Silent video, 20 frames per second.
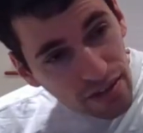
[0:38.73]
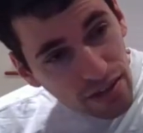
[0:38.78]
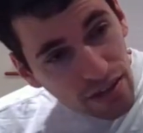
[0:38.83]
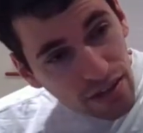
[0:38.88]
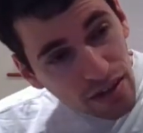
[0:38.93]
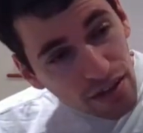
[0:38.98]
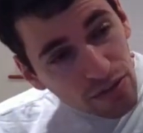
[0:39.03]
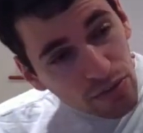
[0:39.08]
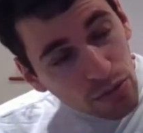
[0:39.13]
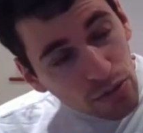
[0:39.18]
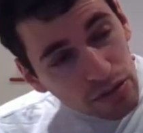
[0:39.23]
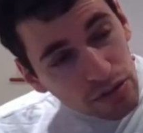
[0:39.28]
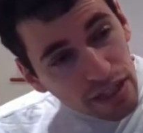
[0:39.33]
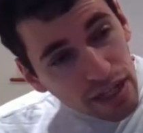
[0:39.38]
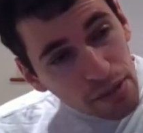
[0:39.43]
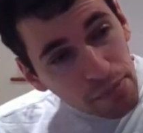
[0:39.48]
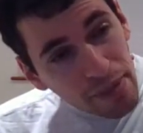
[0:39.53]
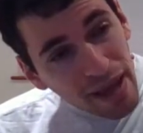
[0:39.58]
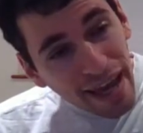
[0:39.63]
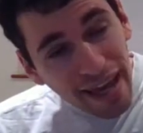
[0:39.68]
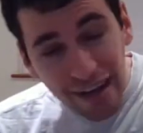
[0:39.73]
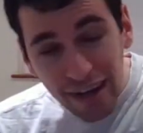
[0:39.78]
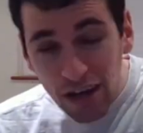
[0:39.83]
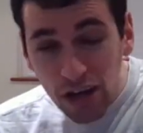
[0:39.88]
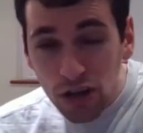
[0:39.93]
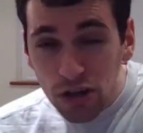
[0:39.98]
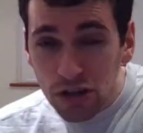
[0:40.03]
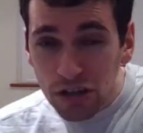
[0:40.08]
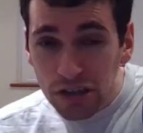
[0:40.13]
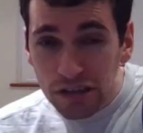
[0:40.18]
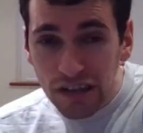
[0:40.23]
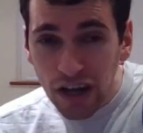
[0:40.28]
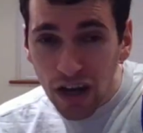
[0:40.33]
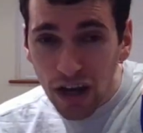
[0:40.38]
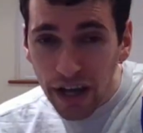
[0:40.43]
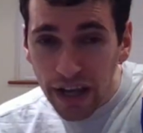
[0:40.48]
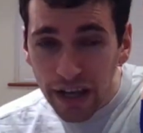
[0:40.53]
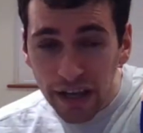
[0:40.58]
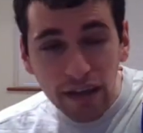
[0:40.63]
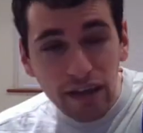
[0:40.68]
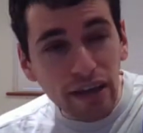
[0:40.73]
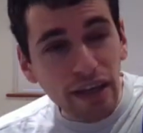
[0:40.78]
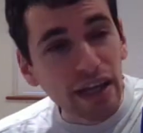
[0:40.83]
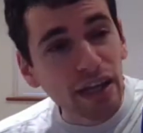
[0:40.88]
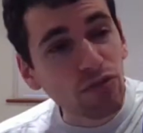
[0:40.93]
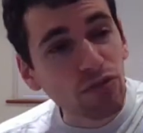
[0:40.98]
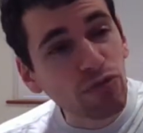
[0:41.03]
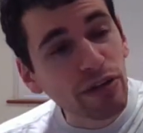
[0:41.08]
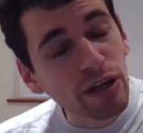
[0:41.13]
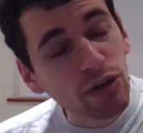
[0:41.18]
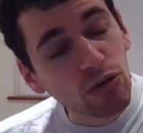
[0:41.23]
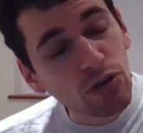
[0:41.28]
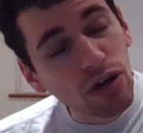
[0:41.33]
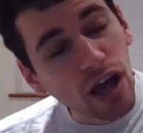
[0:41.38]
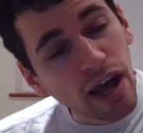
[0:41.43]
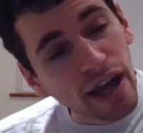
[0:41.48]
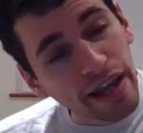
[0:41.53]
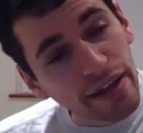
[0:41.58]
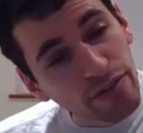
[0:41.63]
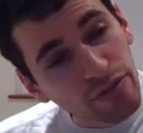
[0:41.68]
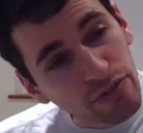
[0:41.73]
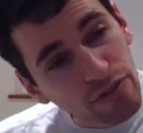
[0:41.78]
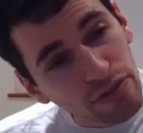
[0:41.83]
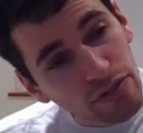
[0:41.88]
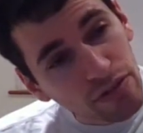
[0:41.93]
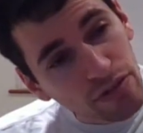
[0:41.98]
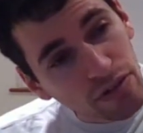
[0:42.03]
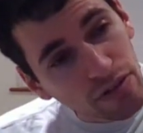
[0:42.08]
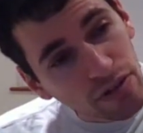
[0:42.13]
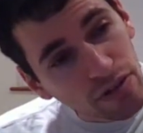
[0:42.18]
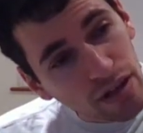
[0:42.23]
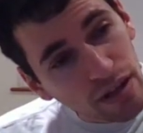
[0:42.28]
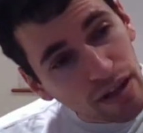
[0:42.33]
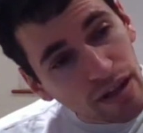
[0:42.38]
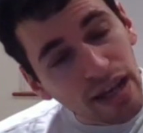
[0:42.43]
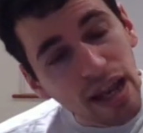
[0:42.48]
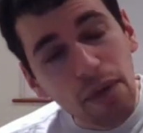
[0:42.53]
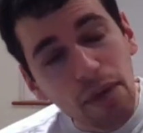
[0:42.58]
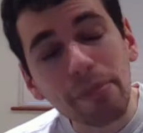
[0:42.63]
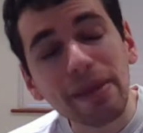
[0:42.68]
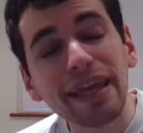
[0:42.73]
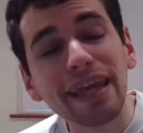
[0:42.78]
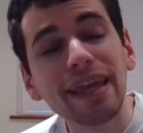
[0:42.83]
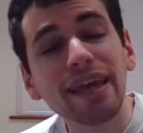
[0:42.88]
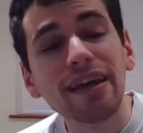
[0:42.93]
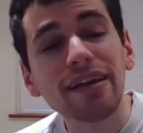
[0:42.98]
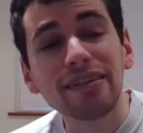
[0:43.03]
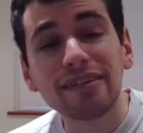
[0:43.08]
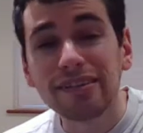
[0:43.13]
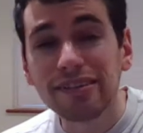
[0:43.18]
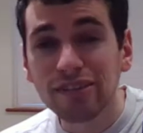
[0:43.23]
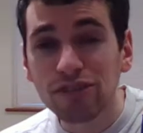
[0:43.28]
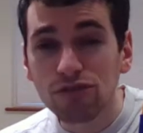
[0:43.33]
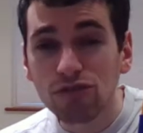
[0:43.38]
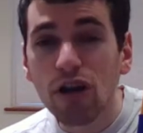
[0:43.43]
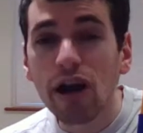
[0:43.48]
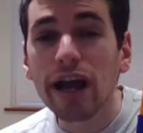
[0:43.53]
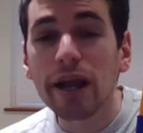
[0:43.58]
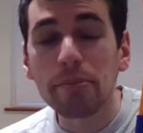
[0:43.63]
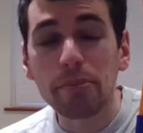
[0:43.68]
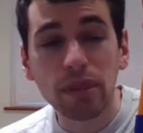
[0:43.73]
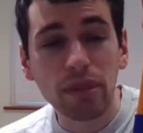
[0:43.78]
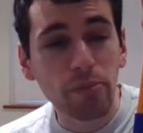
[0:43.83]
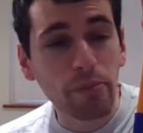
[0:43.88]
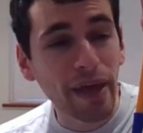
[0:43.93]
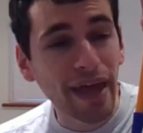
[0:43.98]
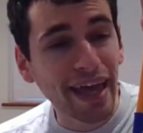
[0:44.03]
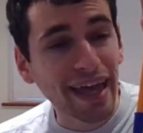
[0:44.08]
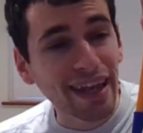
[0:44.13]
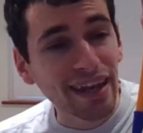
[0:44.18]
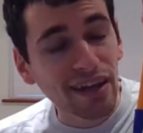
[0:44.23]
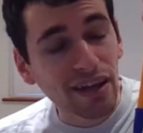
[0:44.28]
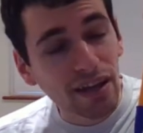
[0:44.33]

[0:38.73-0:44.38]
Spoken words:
is what a pen looks like in real life. Let me describe the pen.